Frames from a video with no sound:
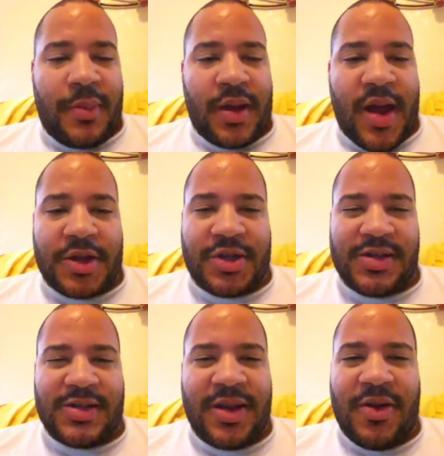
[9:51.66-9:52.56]

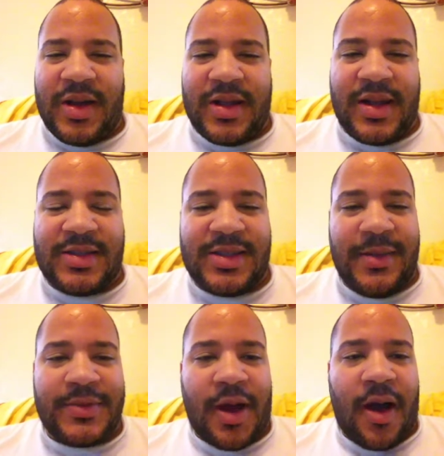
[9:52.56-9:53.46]
connection. So it
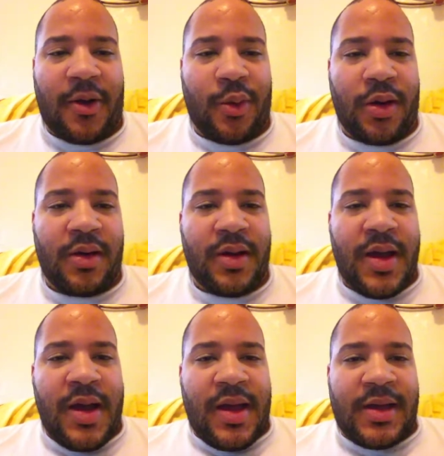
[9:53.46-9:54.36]
seems awkward.
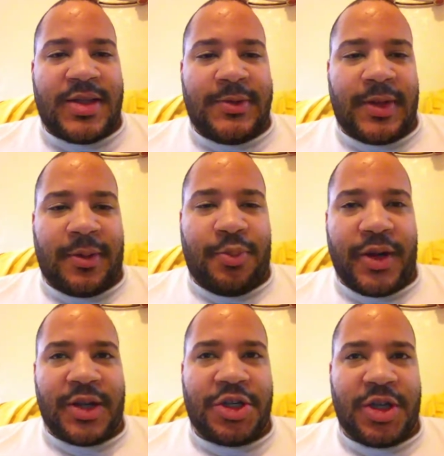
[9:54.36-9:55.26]
It seems like a
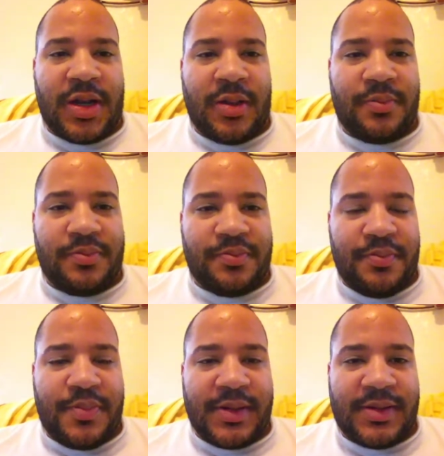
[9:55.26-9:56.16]
pretty shitty
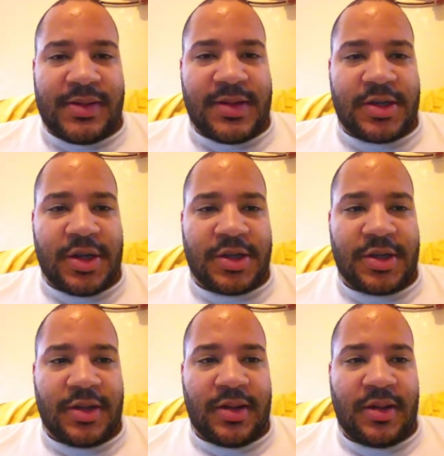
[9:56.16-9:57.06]
business
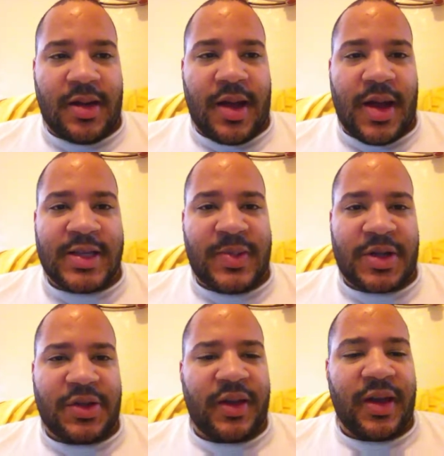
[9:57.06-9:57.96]
decision,
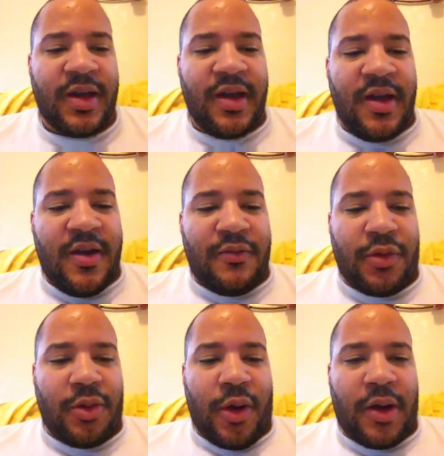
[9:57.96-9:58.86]
especially
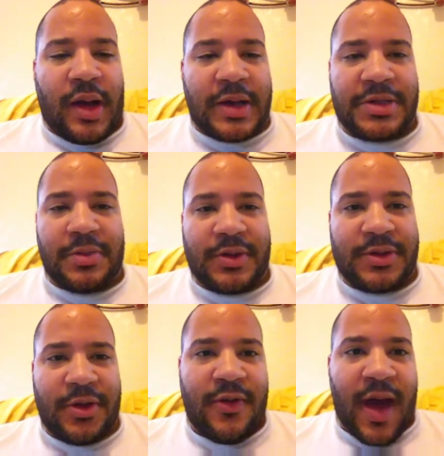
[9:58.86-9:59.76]
for loyal
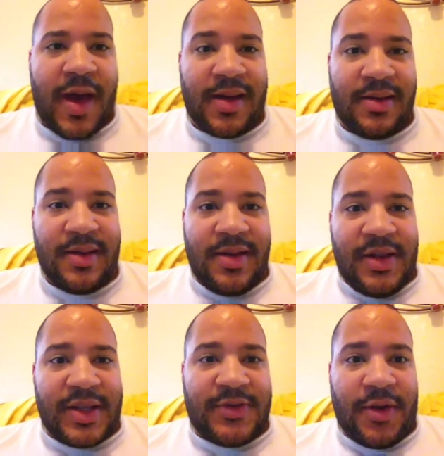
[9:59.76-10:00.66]
customers who have had
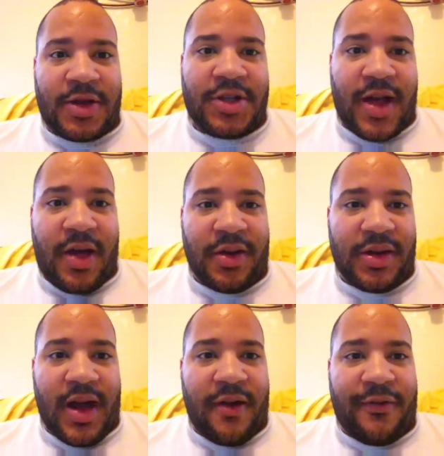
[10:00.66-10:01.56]
this
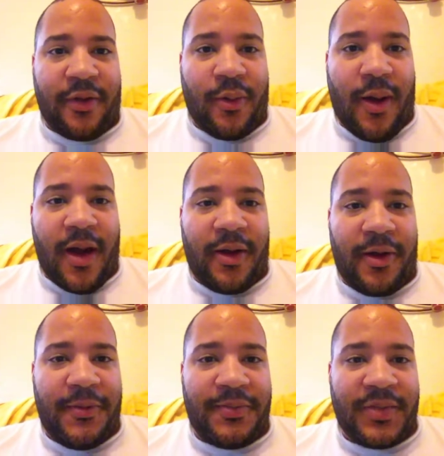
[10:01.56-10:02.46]
functionality now for a
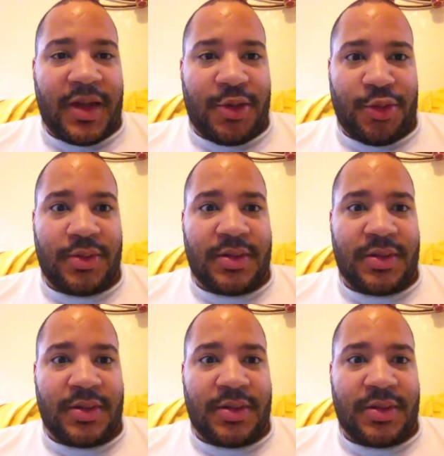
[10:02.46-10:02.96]
while and who